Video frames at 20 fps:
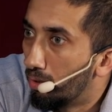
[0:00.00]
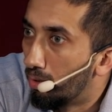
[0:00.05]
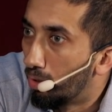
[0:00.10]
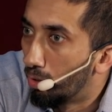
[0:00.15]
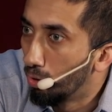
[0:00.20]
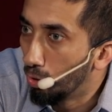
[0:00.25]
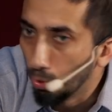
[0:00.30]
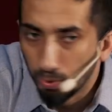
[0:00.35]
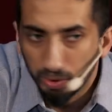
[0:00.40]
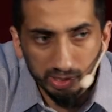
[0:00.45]

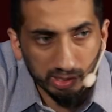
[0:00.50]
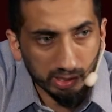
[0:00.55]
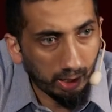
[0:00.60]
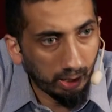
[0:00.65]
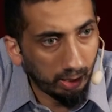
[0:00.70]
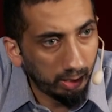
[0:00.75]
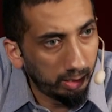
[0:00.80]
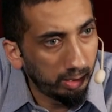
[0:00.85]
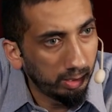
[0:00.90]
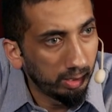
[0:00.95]
Are you a
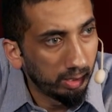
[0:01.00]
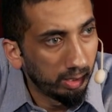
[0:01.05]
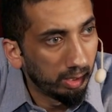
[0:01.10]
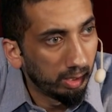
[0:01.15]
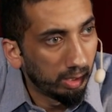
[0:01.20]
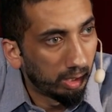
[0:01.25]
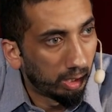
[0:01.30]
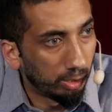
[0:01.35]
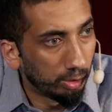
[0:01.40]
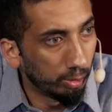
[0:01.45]
scholar?
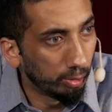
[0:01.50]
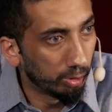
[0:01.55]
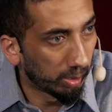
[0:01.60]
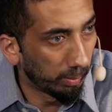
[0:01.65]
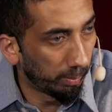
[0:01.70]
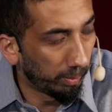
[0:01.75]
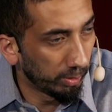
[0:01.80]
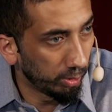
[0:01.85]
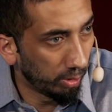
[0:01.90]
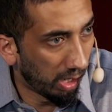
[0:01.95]

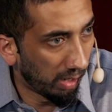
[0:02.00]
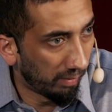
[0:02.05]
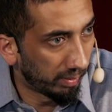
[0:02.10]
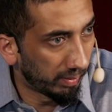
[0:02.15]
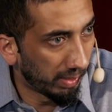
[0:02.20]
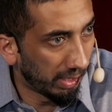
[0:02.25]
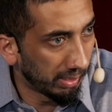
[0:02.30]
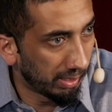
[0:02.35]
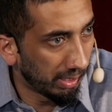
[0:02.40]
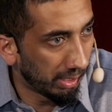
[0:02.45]
You have a
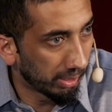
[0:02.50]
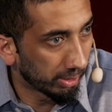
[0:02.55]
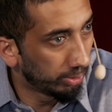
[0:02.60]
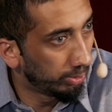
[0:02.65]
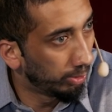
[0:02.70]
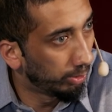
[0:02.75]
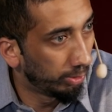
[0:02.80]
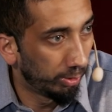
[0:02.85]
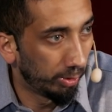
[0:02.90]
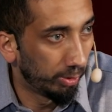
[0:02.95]
right to ask?
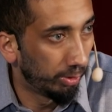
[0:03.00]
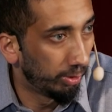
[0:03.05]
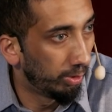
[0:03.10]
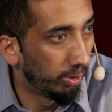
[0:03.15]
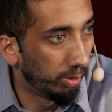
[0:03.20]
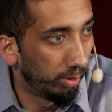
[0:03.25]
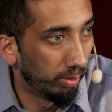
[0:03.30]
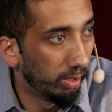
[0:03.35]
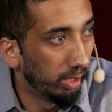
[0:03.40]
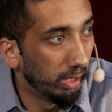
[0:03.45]

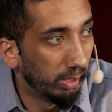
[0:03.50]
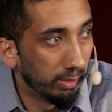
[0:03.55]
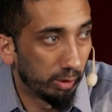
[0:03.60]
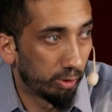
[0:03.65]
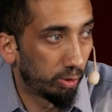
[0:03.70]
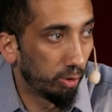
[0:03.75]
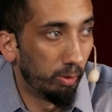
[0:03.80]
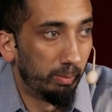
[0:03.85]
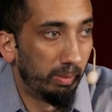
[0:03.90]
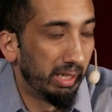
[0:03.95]
No.
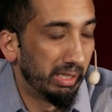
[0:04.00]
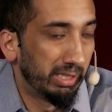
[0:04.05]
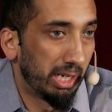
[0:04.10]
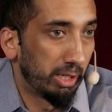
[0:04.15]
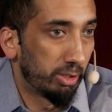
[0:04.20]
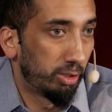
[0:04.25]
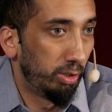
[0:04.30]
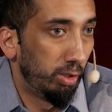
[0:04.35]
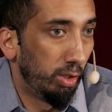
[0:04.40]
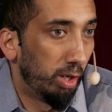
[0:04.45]
This Ummah has
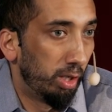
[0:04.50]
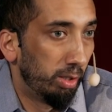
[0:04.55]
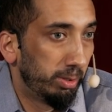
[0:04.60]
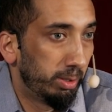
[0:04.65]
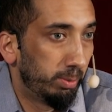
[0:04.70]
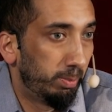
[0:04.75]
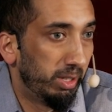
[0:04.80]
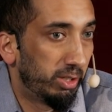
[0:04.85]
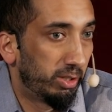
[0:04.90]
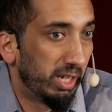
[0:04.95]
actually
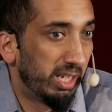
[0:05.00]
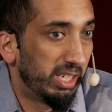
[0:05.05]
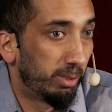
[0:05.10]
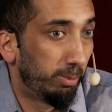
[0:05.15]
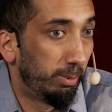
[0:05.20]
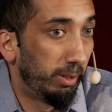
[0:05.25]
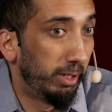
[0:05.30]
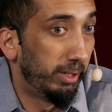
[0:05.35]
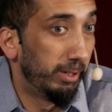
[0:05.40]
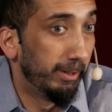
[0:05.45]
always been
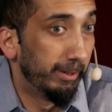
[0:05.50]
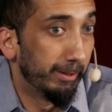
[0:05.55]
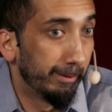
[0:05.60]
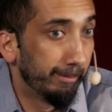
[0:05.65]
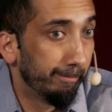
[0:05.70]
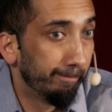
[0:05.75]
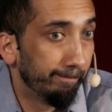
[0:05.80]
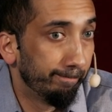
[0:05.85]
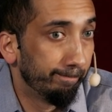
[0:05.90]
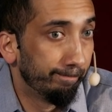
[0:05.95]
transparent.
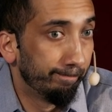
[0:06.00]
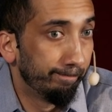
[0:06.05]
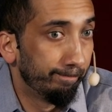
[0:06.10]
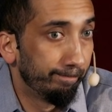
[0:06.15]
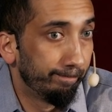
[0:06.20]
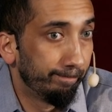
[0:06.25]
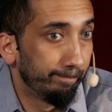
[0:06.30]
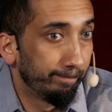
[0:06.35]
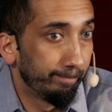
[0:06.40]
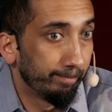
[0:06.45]

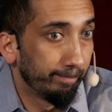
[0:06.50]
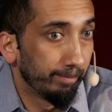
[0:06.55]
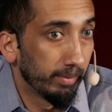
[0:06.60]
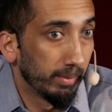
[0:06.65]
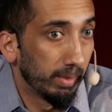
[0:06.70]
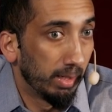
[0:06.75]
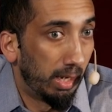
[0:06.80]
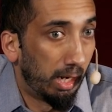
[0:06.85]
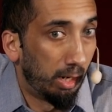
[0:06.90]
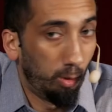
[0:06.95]

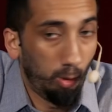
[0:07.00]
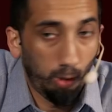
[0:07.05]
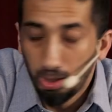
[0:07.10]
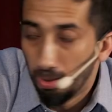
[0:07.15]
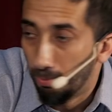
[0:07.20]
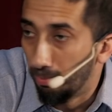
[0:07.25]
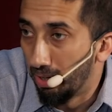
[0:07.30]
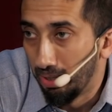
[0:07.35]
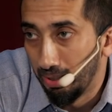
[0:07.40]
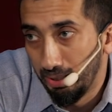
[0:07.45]
Our
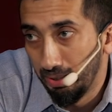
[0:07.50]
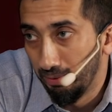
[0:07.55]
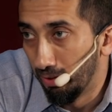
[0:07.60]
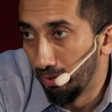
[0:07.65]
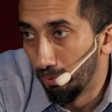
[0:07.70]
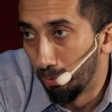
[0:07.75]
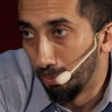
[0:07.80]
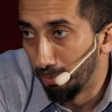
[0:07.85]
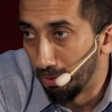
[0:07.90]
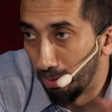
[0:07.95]
ulama,
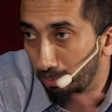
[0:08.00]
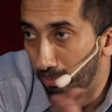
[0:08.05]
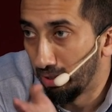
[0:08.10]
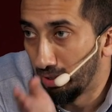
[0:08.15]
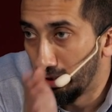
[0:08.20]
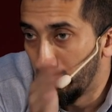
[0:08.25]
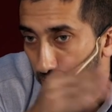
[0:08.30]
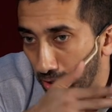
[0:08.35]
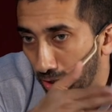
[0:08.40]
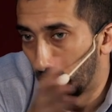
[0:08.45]
even
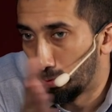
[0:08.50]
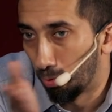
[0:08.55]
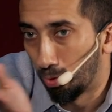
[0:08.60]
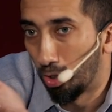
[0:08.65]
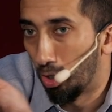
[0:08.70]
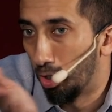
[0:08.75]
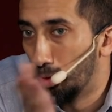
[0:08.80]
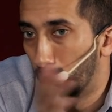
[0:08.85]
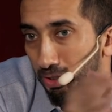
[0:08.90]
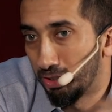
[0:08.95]
among each other, were
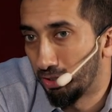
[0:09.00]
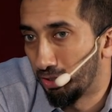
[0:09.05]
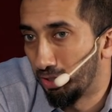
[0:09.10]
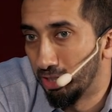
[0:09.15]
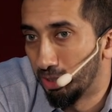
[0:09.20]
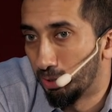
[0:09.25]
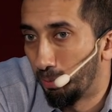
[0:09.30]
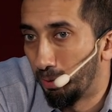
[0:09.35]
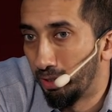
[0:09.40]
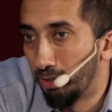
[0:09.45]
always
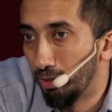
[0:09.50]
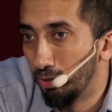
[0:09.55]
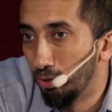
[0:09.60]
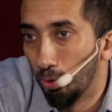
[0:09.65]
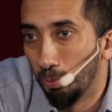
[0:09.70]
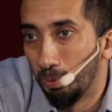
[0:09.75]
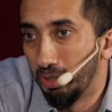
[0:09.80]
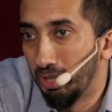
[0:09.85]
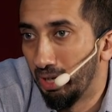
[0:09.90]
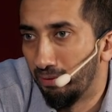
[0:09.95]
transparent.
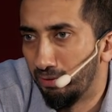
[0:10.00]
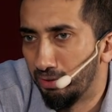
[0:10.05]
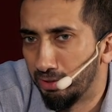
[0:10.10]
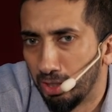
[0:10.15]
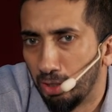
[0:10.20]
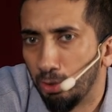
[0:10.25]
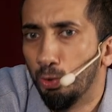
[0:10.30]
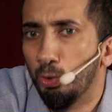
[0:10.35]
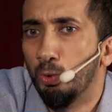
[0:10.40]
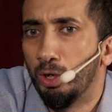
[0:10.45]
Nobody ever
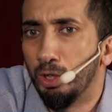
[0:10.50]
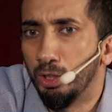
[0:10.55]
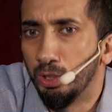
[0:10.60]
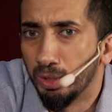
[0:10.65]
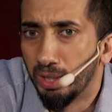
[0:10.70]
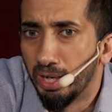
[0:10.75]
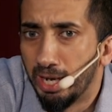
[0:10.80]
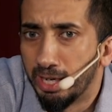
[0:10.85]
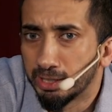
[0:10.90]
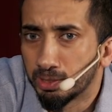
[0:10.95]
said, who are
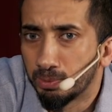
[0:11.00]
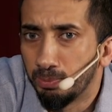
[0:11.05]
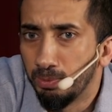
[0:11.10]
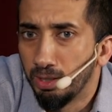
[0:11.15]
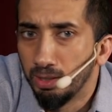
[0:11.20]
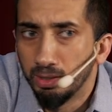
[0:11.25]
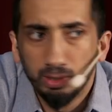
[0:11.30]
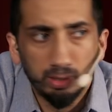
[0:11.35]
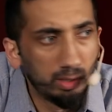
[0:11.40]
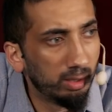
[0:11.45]
you to ask
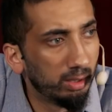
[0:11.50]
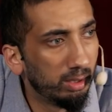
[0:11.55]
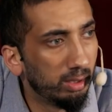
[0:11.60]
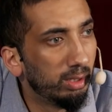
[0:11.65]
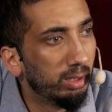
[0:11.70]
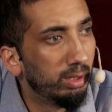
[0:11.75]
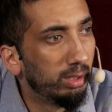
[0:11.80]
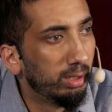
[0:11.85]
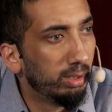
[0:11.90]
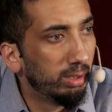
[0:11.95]
me?
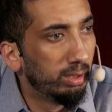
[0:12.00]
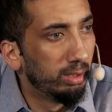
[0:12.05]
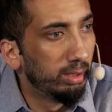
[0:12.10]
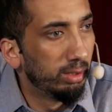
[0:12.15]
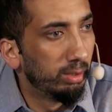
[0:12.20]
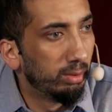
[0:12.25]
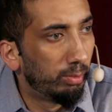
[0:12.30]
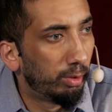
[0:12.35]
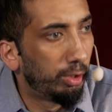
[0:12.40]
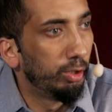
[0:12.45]

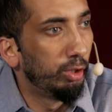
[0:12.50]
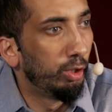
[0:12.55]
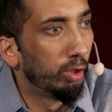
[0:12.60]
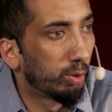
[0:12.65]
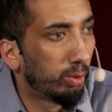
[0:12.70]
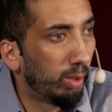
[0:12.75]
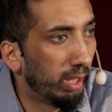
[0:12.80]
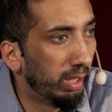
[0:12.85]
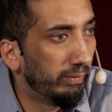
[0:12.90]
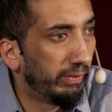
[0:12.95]
What are your
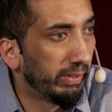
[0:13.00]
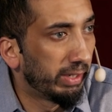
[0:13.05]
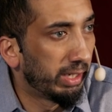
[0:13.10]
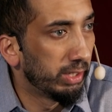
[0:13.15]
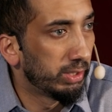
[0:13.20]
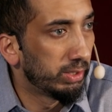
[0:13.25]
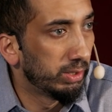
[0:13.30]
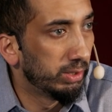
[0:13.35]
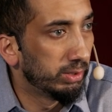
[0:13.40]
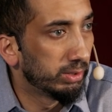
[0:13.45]

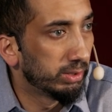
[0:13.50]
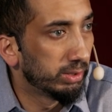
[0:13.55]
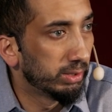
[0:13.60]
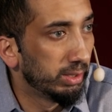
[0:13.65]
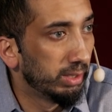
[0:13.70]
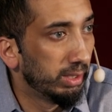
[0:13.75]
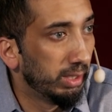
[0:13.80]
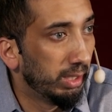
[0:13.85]
qualifications?